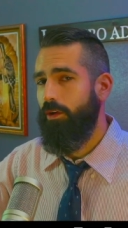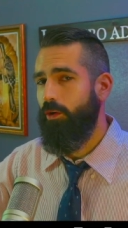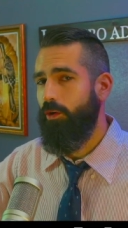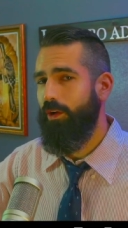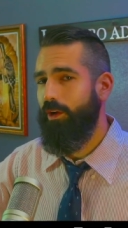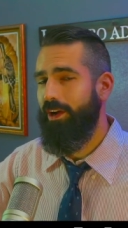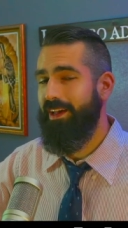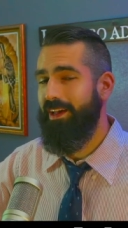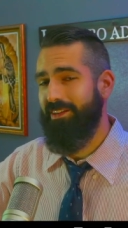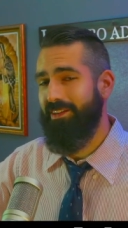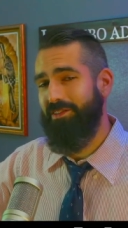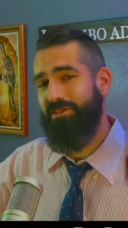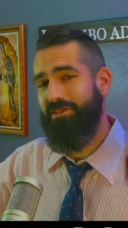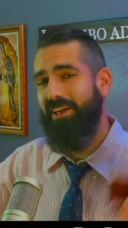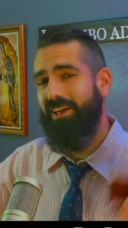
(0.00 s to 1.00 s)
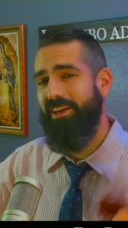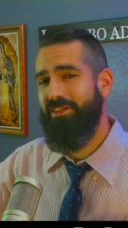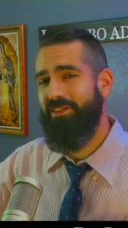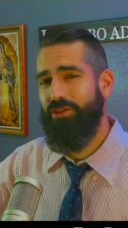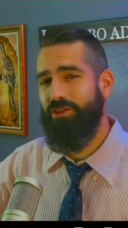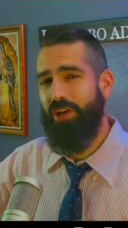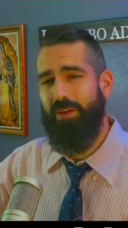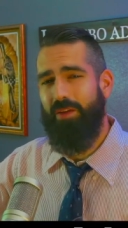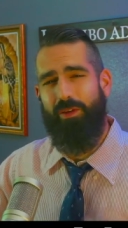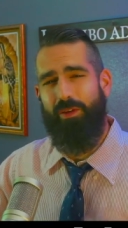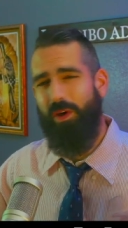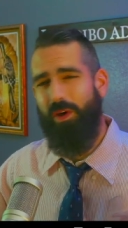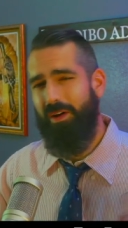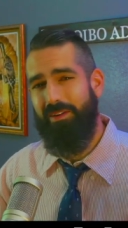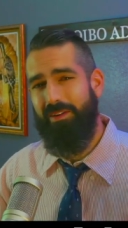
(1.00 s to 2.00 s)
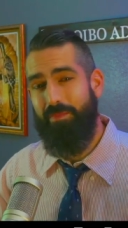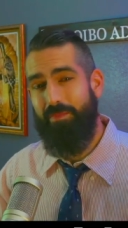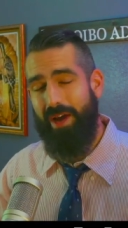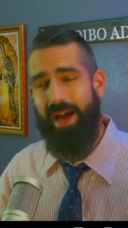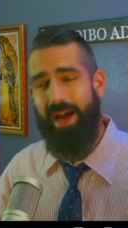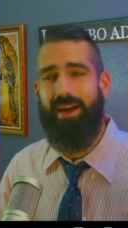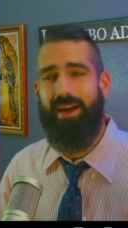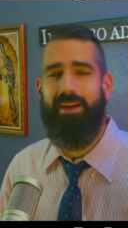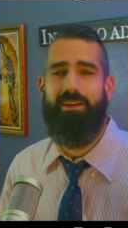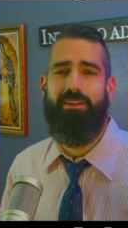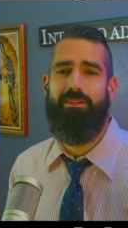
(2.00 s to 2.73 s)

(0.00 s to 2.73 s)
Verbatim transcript: Greetings, ladies and gentlemen. Welcome back